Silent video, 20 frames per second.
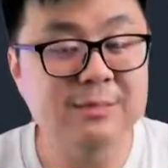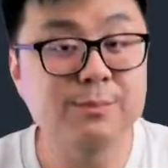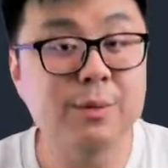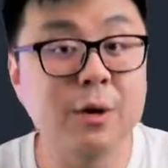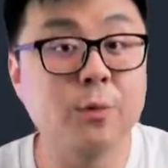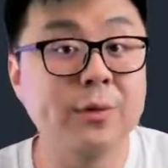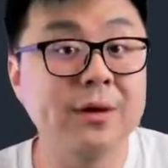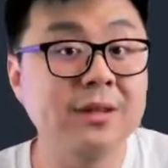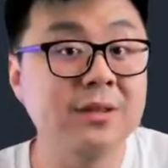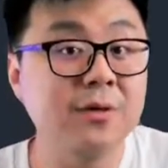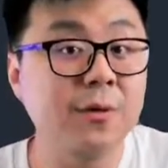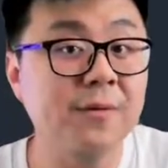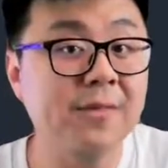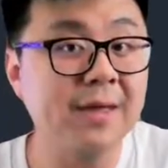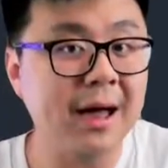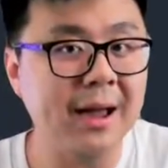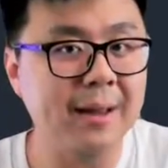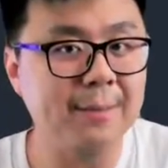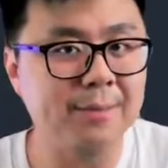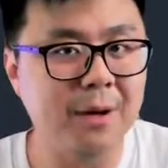but we know the
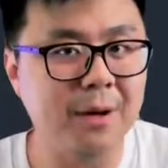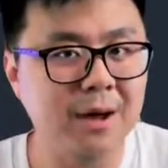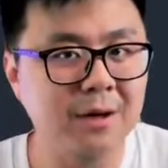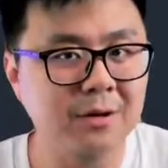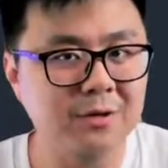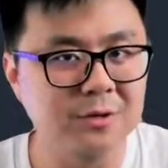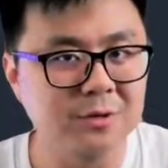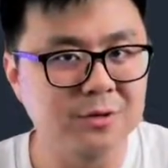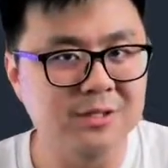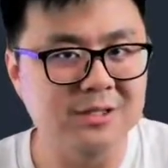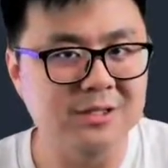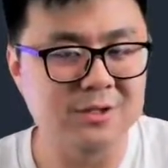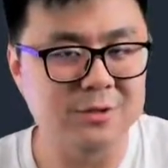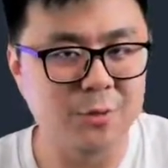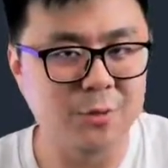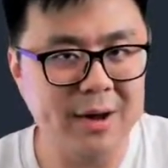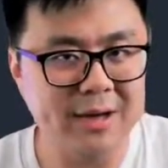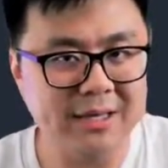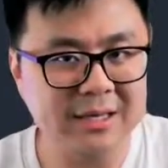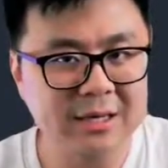hypotenuse is
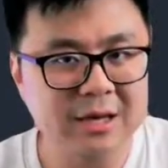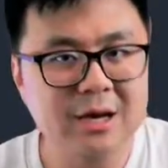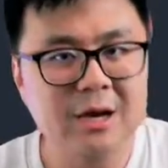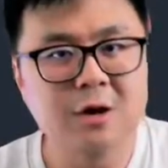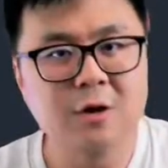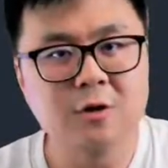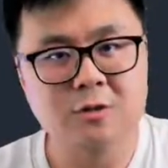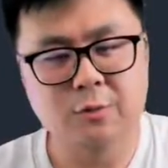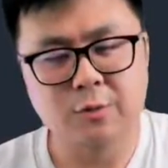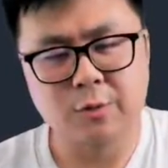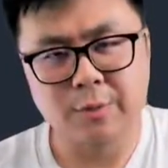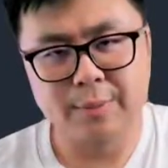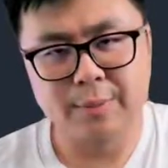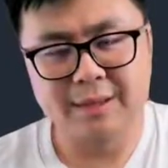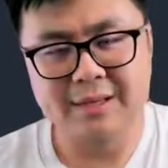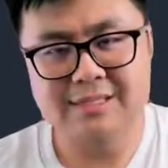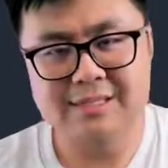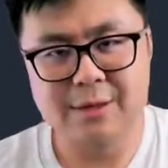20, so we'll replace that